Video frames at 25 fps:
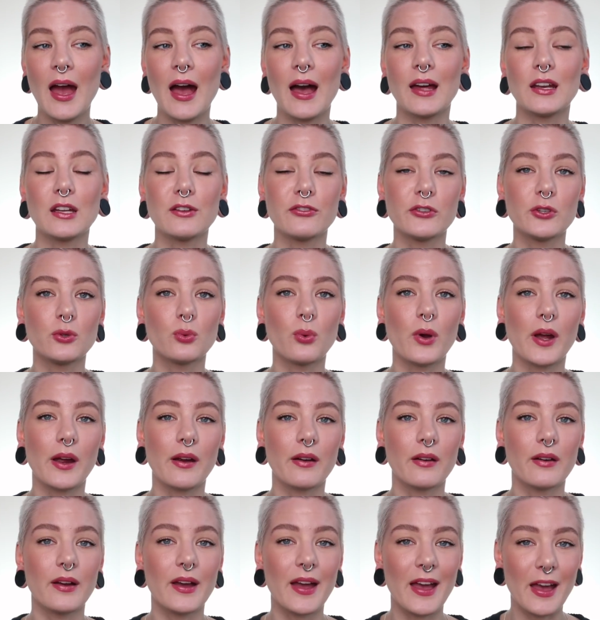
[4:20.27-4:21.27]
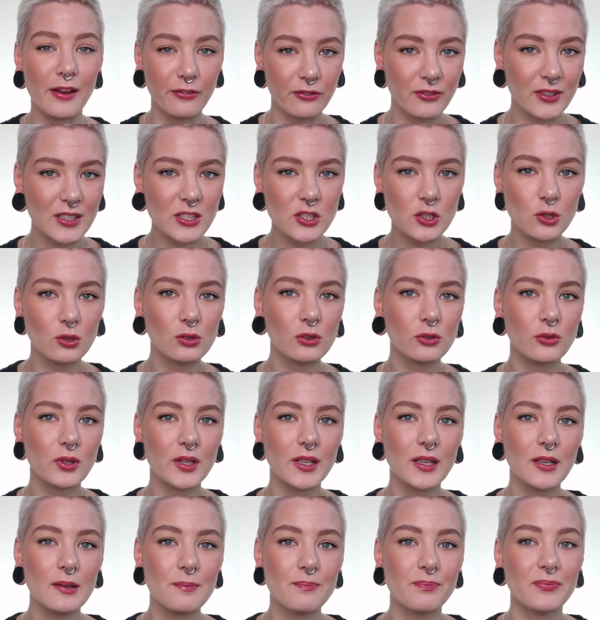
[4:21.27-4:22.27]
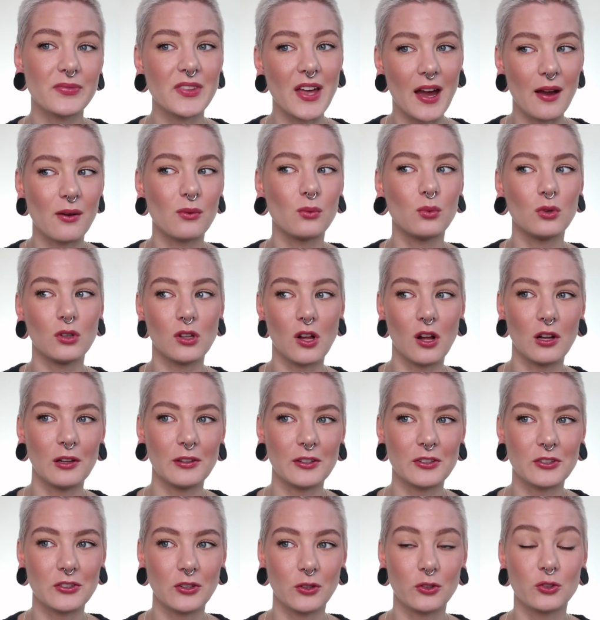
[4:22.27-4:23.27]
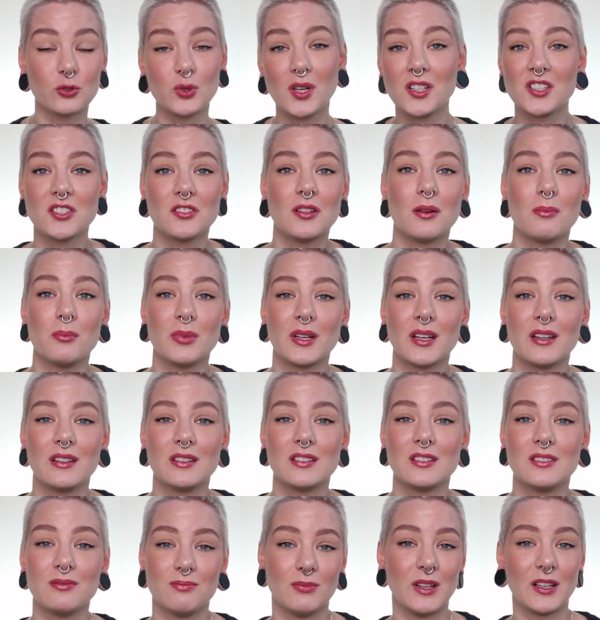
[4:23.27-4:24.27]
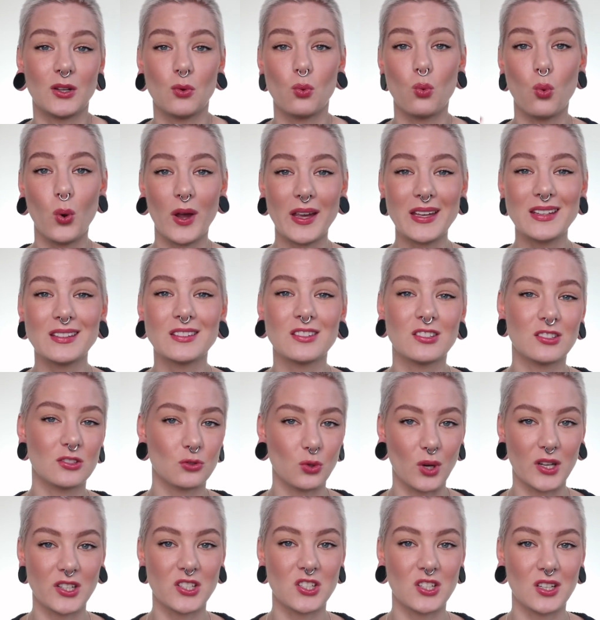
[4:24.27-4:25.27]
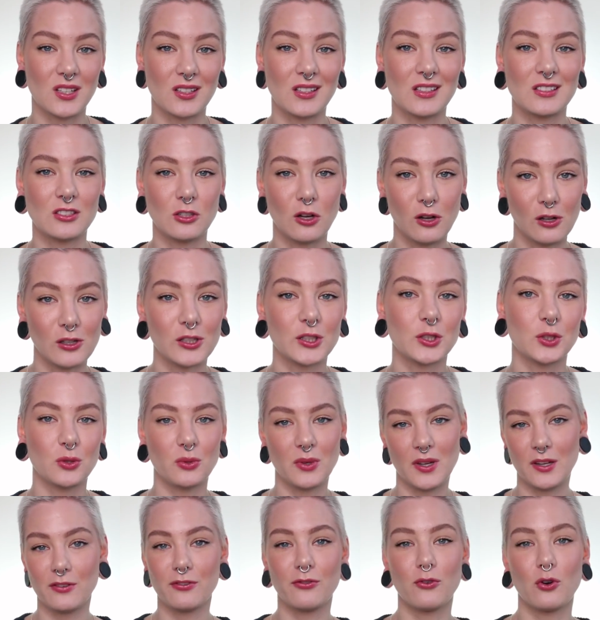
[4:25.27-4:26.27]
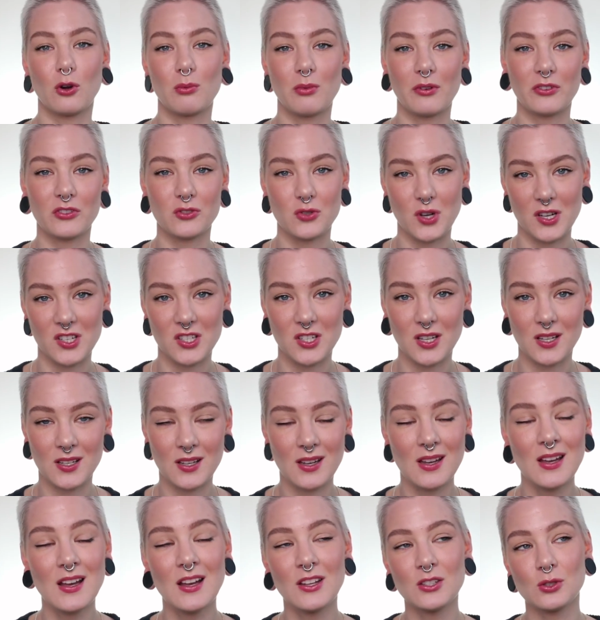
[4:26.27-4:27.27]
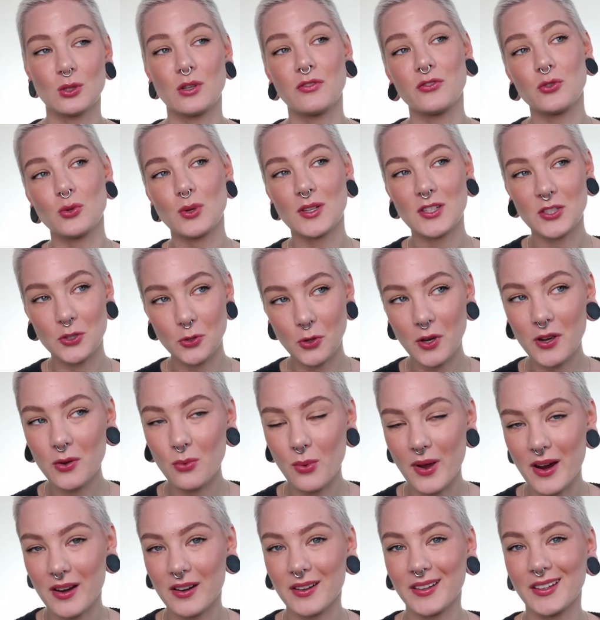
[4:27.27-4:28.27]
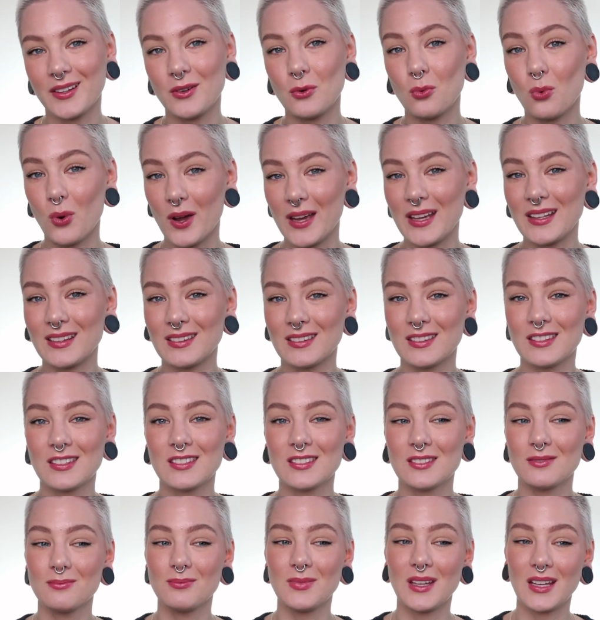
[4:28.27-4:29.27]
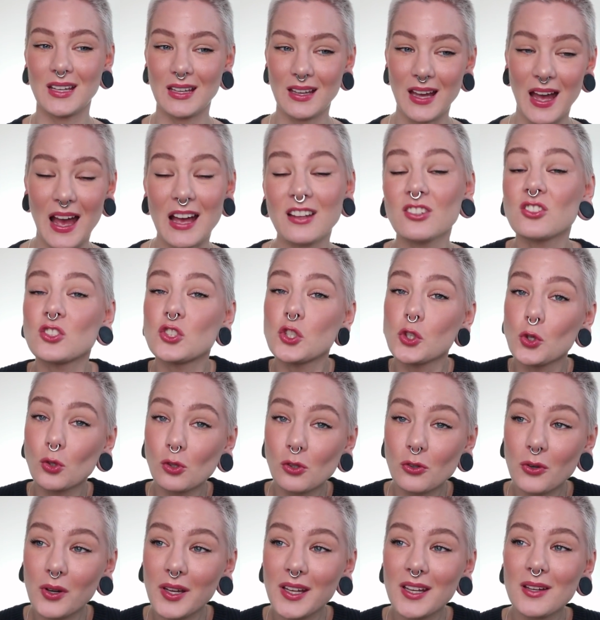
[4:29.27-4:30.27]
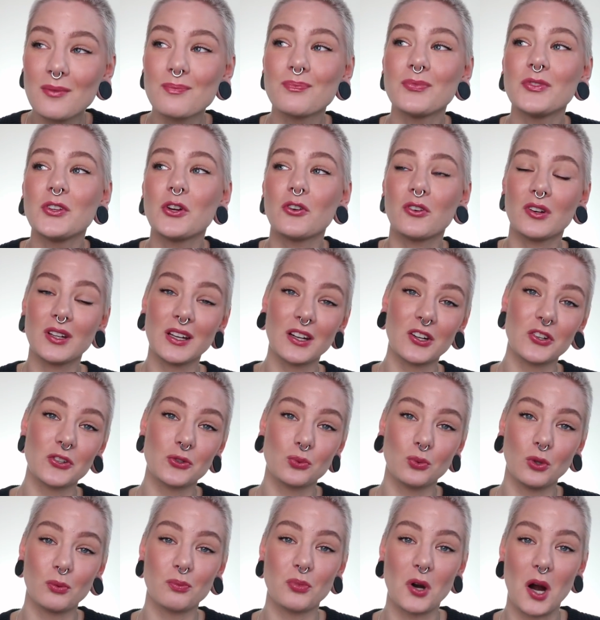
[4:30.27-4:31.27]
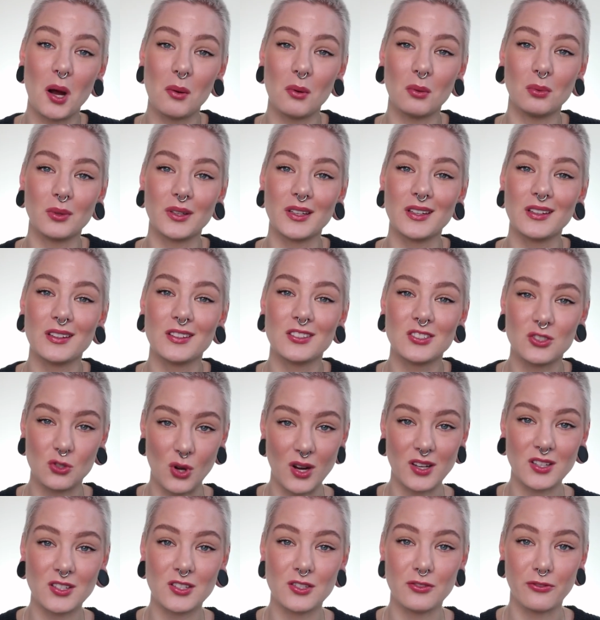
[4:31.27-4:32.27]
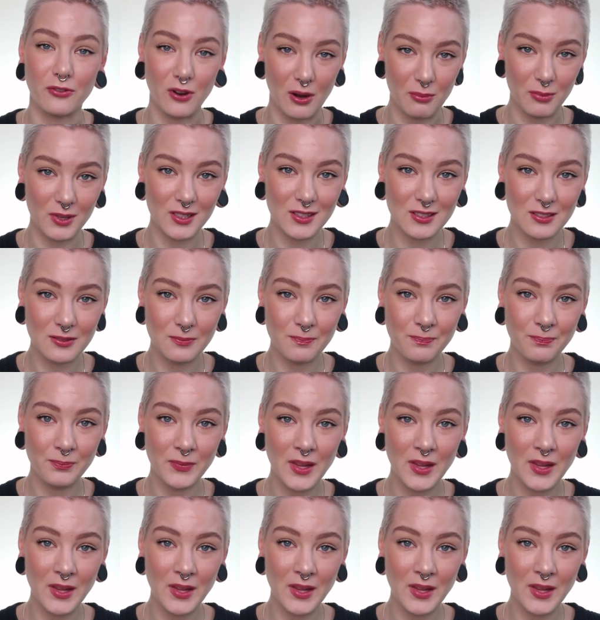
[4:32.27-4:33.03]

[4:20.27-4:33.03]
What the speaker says: And if you wear heavy jewelry, that will also stretch them because like weight stretching is also a form of stretching. So if you enjoy wearing weights as jewelry, your ears will probably stretch from it.